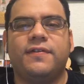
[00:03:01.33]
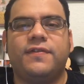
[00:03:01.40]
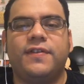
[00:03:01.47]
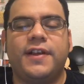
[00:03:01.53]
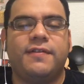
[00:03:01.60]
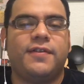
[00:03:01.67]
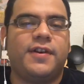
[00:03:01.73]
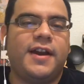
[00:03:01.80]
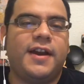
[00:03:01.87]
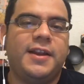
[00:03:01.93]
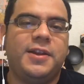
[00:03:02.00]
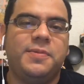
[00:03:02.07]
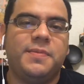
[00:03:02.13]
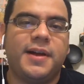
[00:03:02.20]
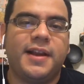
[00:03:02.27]
flavor,
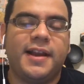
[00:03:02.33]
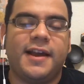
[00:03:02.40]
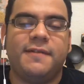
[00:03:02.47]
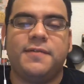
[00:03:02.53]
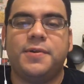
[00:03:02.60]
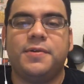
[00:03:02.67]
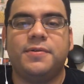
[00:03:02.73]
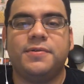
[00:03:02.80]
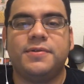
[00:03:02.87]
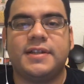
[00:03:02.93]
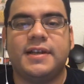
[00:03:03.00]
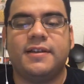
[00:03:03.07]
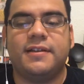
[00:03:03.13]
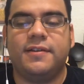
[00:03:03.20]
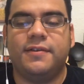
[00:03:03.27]
and you might have your own
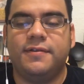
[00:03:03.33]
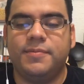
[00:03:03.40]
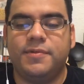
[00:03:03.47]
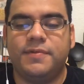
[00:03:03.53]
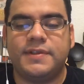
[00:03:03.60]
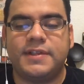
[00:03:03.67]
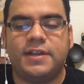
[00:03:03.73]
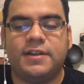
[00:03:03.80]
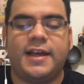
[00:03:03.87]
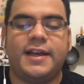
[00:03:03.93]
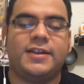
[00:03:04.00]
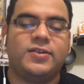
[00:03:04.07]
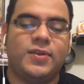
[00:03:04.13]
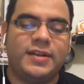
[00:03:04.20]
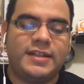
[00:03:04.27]
style of movies that you
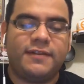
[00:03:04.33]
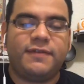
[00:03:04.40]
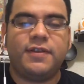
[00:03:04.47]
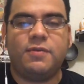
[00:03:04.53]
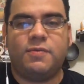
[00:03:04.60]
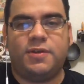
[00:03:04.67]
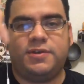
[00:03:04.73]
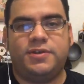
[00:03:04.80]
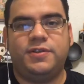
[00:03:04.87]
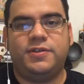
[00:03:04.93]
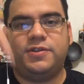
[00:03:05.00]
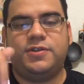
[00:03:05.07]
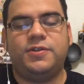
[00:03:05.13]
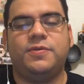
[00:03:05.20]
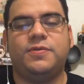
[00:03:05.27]
like. So I definitely want you
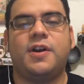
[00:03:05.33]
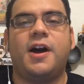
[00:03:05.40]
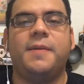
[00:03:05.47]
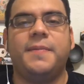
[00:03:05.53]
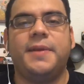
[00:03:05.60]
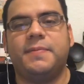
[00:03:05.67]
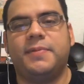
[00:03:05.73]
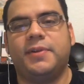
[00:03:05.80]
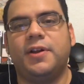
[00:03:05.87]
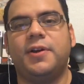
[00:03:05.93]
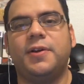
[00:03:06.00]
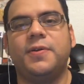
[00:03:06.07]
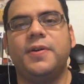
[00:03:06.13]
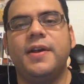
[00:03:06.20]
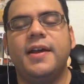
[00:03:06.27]
to comment
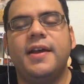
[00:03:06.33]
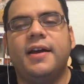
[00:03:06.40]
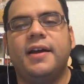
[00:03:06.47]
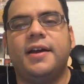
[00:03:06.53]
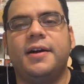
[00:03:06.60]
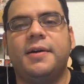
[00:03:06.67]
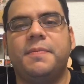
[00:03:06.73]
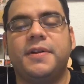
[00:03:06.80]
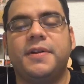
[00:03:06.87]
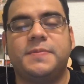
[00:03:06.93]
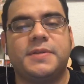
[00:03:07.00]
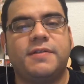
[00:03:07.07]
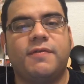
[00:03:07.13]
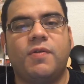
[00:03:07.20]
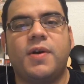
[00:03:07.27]
below,
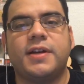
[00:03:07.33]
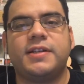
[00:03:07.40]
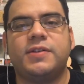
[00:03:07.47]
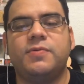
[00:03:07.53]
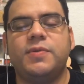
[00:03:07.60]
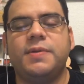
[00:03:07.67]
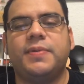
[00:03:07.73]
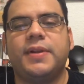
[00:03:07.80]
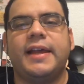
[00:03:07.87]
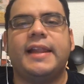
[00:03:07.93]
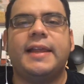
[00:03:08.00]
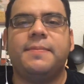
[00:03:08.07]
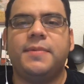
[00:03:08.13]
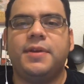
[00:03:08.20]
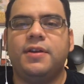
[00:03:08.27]
especially if you're watching the
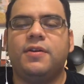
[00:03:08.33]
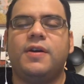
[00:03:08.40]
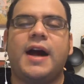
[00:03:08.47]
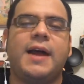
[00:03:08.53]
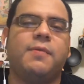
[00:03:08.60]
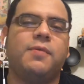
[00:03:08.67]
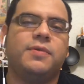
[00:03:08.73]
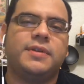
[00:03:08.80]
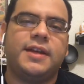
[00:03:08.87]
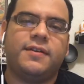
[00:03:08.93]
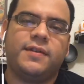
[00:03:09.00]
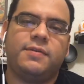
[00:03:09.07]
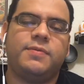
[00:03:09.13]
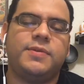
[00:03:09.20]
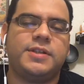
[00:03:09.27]
replay. Let me know. I will
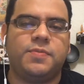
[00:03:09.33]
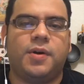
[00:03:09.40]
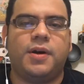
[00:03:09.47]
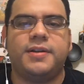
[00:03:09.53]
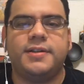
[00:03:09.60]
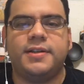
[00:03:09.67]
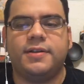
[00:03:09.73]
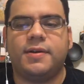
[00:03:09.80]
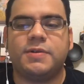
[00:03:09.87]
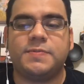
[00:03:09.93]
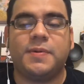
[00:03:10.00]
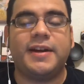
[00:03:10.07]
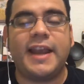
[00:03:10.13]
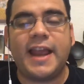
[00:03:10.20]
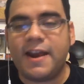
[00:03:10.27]
definitely respond to you. I
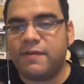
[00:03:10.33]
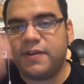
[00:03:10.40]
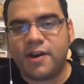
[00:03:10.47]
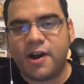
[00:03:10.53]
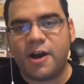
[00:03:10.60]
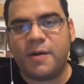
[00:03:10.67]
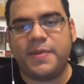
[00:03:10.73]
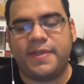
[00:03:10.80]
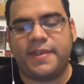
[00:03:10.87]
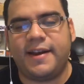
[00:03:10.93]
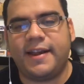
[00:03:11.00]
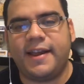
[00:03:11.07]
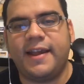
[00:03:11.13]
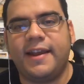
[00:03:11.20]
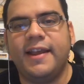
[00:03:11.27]
respond to every comment that
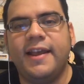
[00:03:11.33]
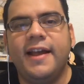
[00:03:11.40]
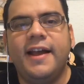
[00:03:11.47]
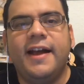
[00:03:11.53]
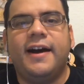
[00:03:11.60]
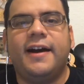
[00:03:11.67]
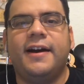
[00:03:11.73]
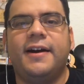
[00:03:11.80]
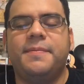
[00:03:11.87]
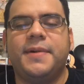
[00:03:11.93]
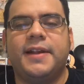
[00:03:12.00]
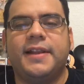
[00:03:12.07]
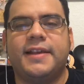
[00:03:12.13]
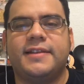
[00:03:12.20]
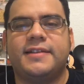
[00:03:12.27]
I get,
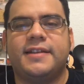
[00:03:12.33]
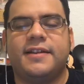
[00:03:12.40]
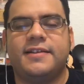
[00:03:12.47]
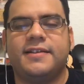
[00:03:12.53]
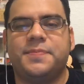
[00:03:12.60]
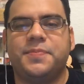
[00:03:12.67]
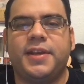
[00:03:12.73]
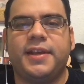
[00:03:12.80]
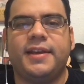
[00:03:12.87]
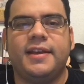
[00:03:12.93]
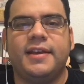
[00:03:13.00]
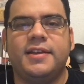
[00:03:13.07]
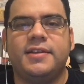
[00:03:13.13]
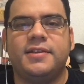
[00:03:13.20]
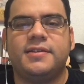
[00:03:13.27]
unless something
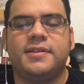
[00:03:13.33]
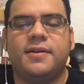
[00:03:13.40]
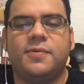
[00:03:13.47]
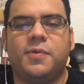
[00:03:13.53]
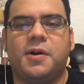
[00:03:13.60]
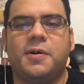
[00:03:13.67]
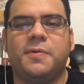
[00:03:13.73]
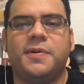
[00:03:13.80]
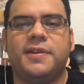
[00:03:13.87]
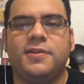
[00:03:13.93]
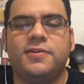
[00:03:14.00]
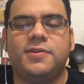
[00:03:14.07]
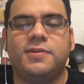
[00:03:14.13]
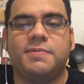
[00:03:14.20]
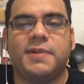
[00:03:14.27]
is wrong with
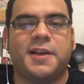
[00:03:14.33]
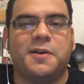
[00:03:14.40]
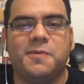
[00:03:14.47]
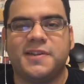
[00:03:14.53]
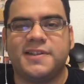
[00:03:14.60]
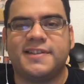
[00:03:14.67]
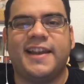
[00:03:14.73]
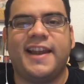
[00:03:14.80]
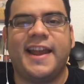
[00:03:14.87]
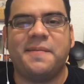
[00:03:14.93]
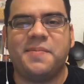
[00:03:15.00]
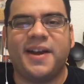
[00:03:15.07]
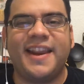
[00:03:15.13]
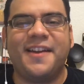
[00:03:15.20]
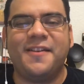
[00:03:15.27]
YouTube like it was today.
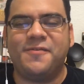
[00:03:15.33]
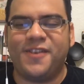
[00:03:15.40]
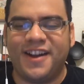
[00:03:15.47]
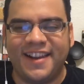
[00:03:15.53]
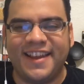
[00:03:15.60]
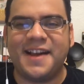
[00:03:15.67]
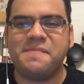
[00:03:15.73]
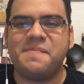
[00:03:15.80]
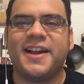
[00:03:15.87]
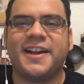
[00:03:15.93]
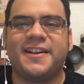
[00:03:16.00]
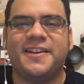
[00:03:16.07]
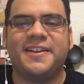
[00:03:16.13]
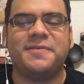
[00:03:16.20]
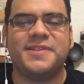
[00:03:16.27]
But I finally got
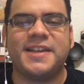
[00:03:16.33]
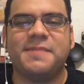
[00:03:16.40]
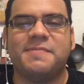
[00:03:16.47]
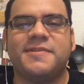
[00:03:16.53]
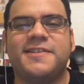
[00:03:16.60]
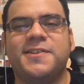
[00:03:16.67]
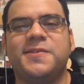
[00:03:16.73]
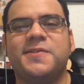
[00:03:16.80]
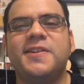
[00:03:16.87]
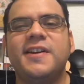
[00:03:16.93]
back on and was able to